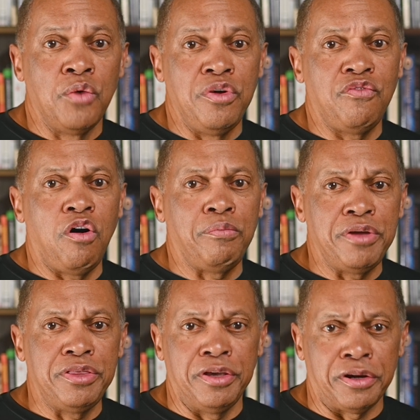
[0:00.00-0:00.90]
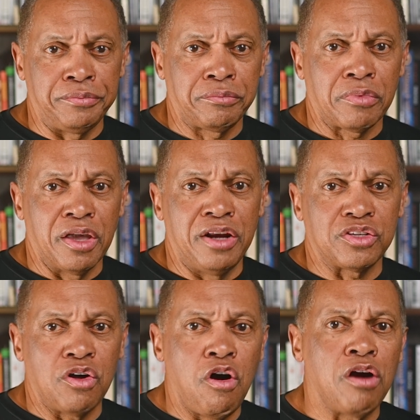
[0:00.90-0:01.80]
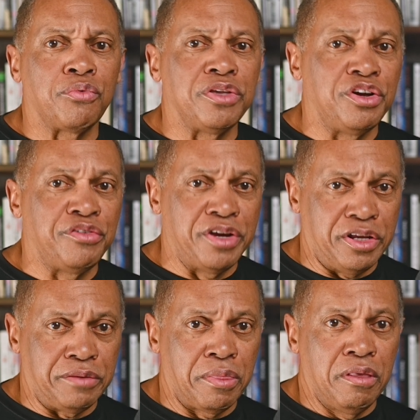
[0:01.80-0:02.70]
We've all been there, and it's hard when you're in it.